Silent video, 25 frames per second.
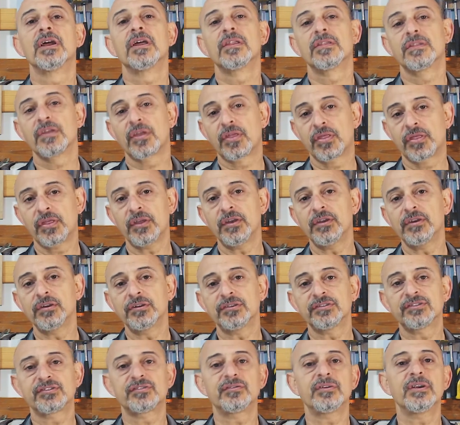the
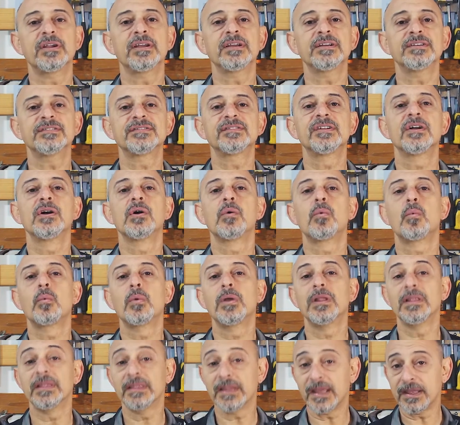thinner strings
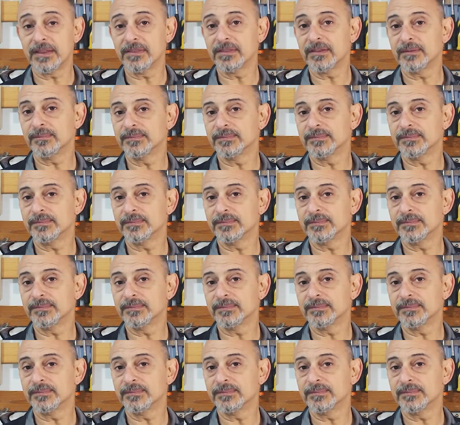will lend